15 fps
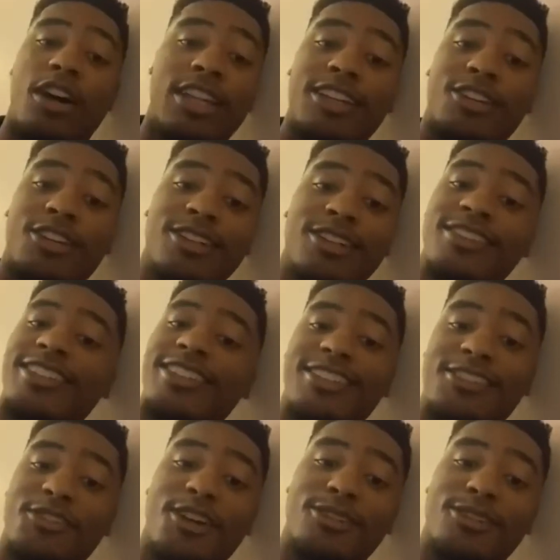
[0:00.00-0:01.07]
or you know
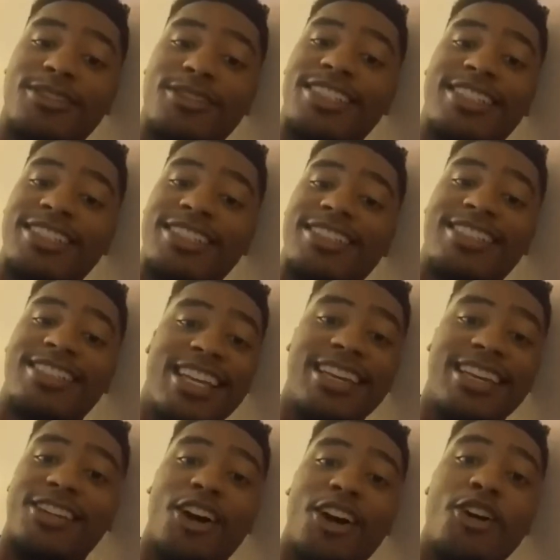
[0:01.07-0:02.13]

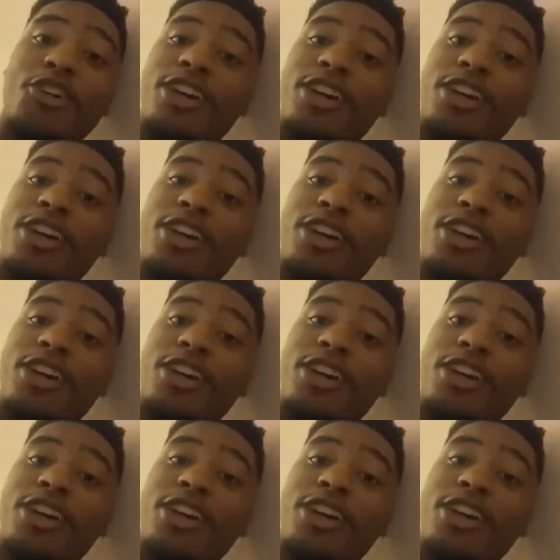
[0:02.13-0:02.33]
10-0, and they